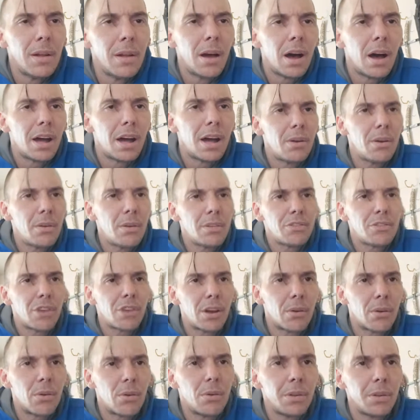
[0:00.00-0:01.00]
I know the
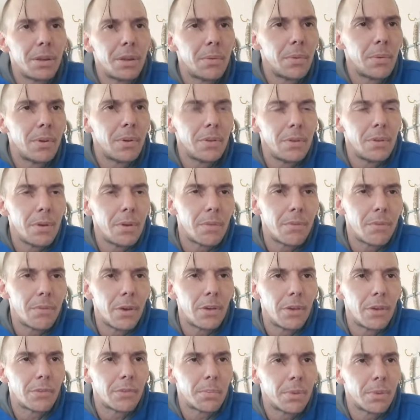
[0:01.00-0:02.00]
channel Only Real
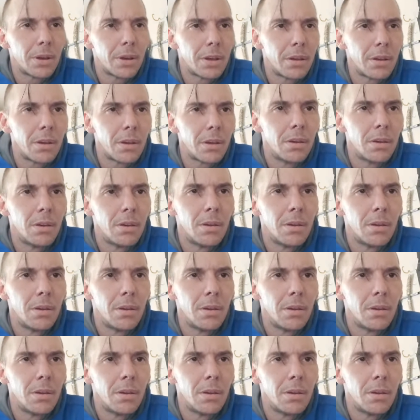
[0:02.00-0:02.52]
UFOs are pretty good.